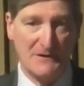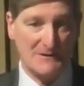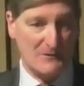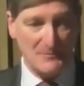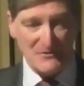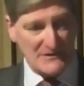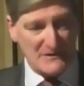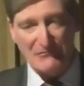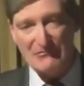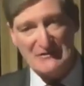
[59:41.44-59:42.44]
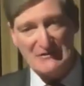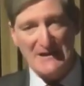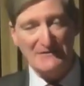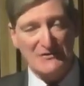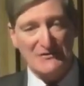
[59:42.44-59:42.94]
Now, obviously, countries
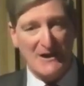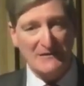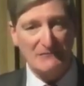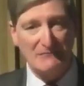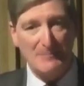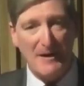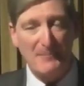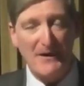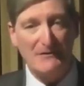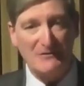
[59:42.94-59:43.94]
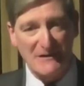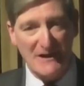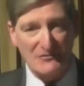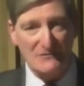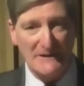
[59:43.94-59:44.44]
can decide to rip up their
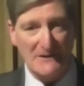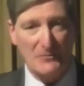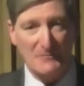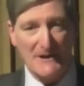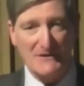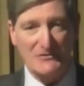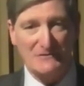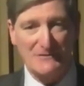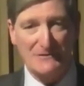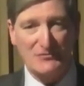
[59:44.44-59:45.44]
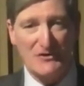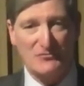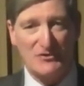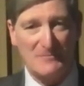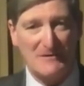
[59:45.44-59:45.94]
international legal obligations. You know,
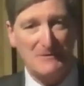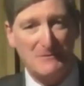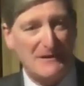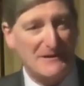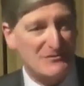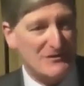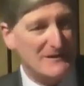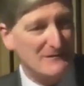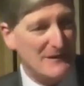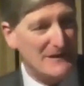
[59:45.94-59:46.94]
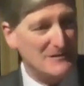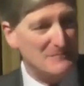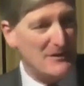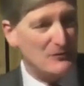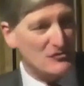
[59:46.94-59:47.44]
Germany, when it
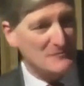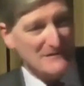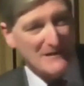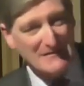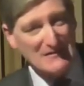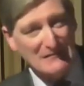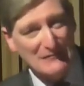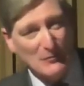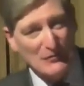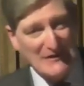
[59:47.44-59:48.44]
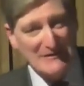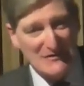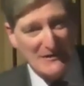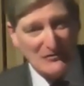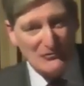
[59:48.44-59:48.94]
invaded Belgium in 1914,
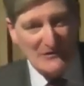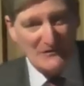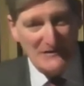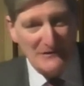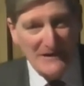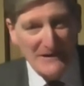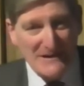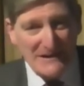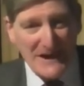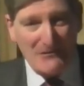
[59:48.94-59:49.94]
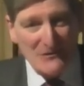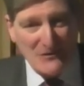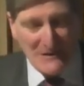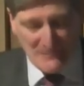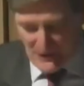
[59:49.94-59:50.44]
said its treaty of
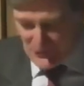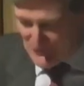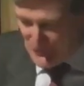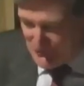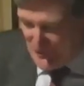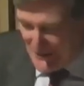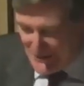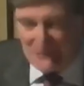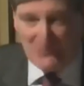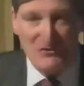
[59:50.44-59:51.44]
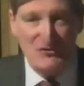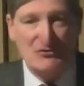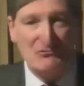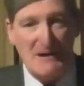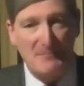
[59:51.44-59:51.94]
guaranteeing Belgian neutrality was a
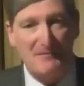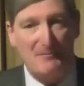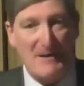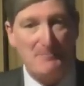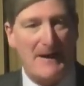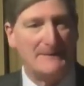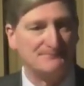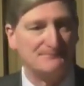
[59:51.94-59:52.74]
scrap of paper.